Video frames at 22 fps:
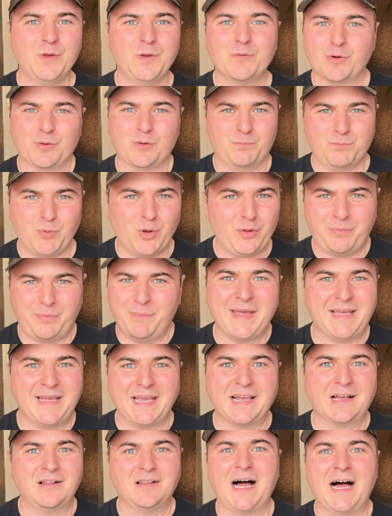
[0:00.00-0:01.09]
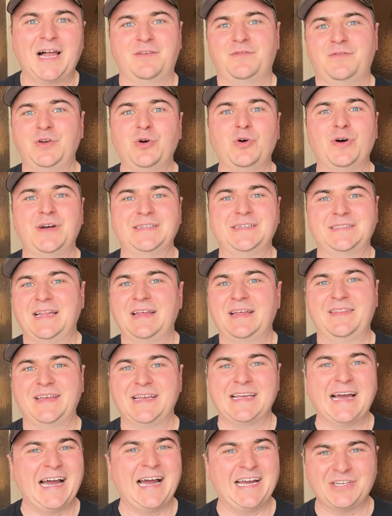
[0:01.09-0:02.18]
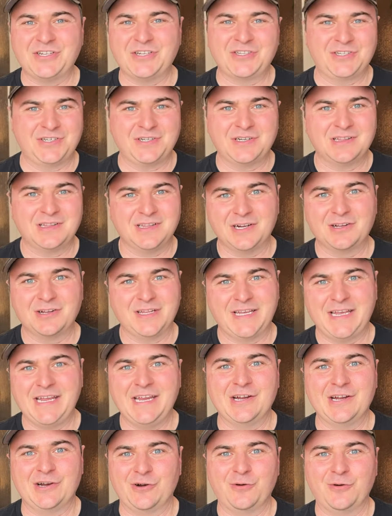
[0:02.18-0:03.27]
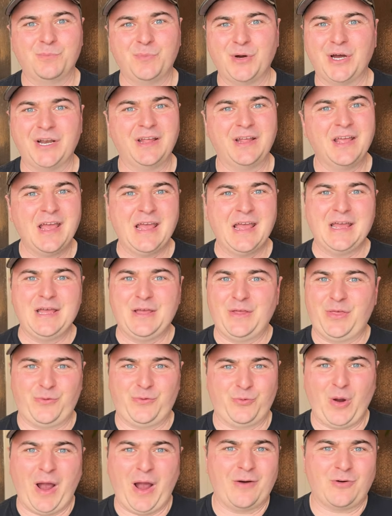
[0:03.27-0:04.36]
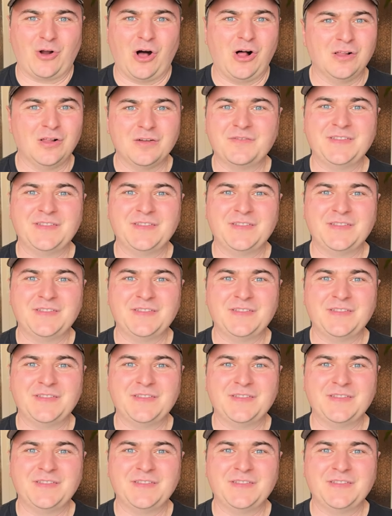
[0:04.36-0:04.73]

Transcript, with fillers: were both making a lot of noise that the guide could clearly hear, but throughout all of